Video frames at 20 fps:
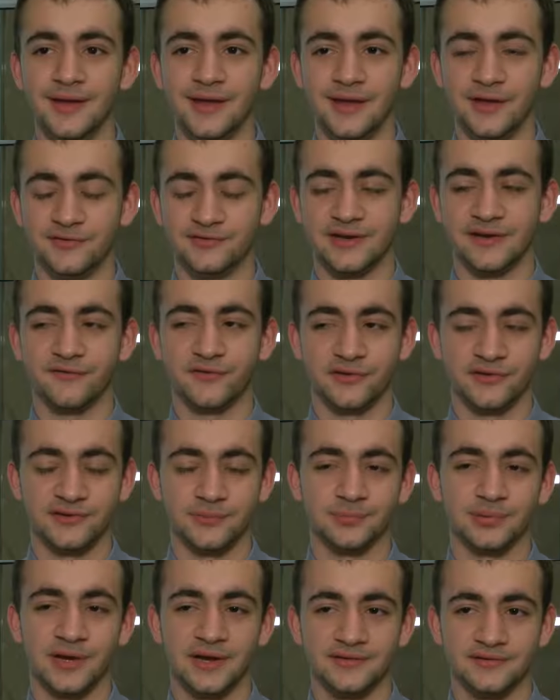It was definitely a
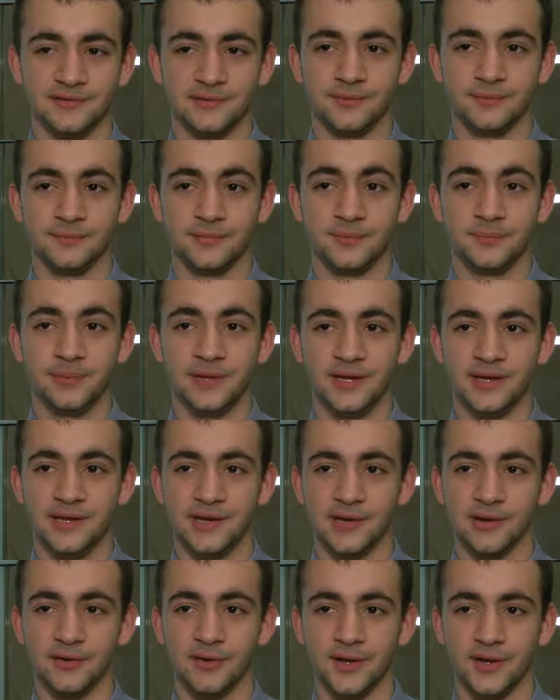surprise to be
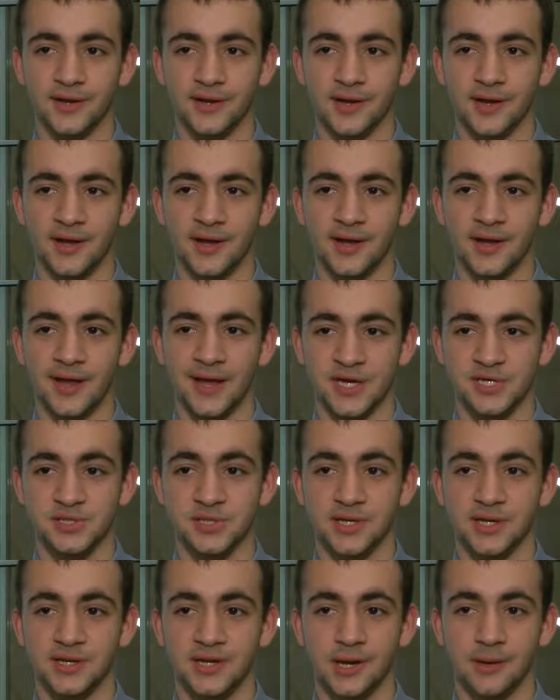here and
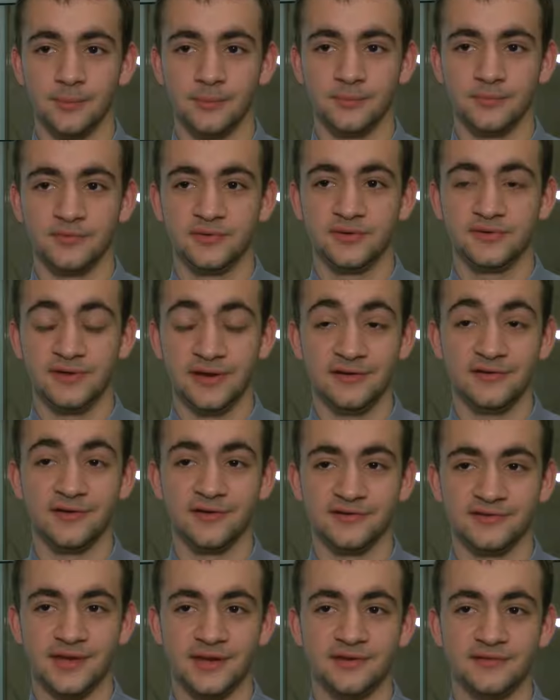actually come into
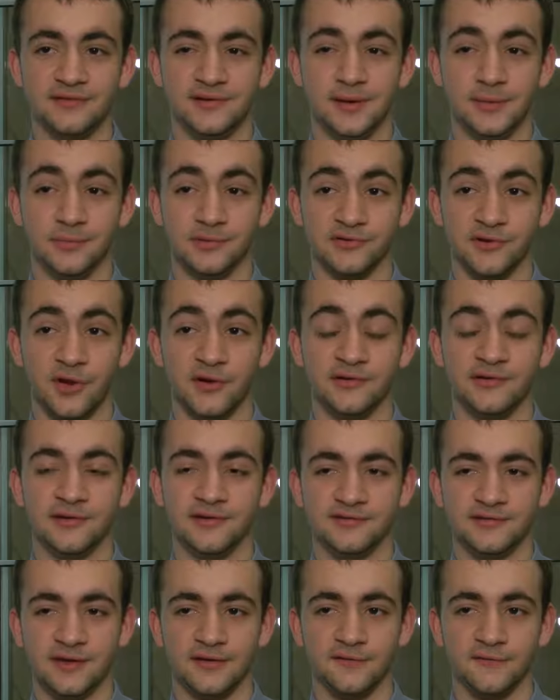the Senate chambers, onto
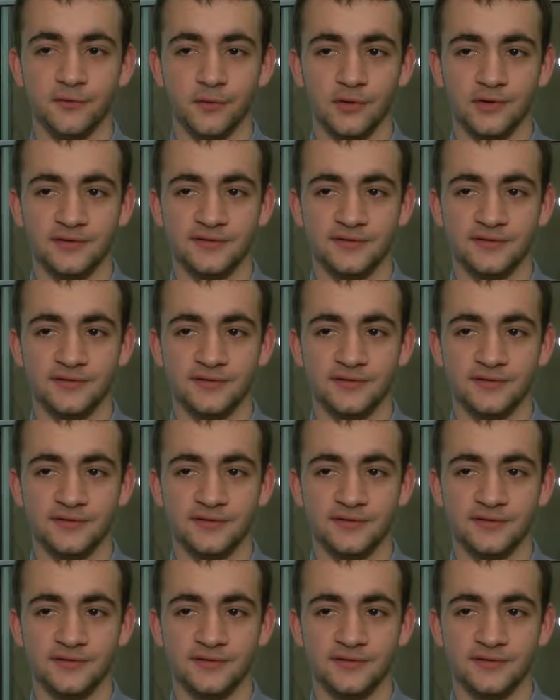the Senate floor